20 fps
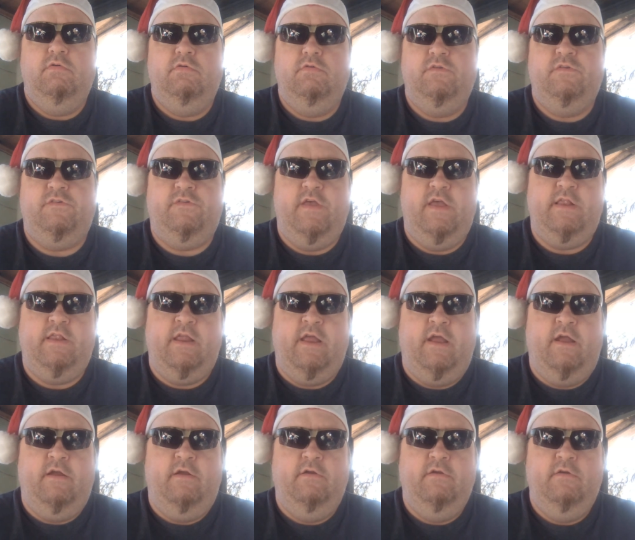sitting
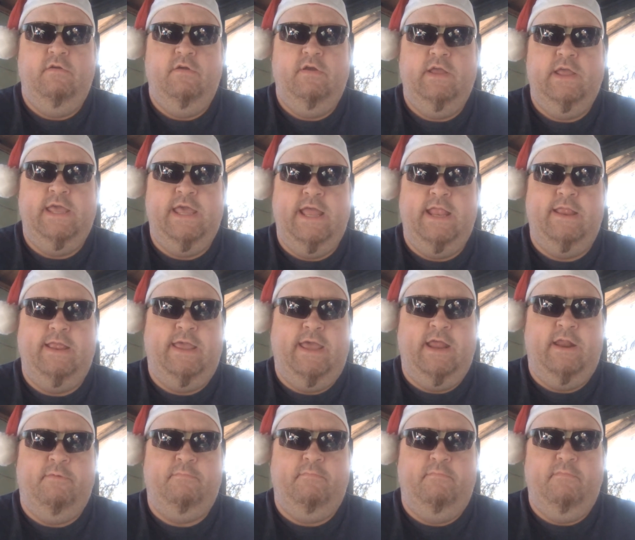there, get
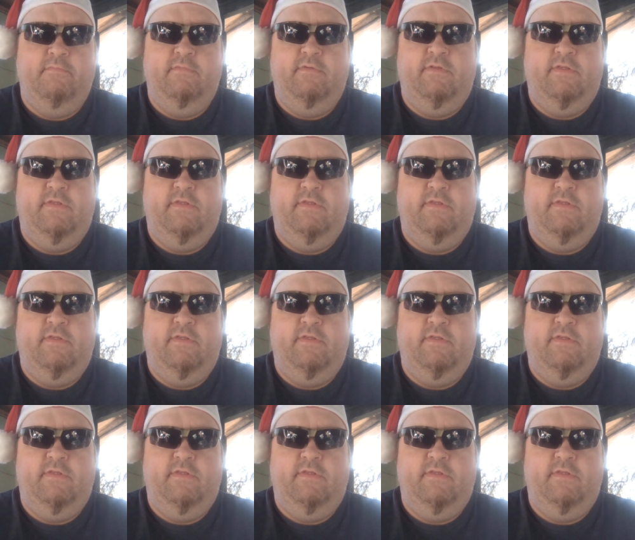them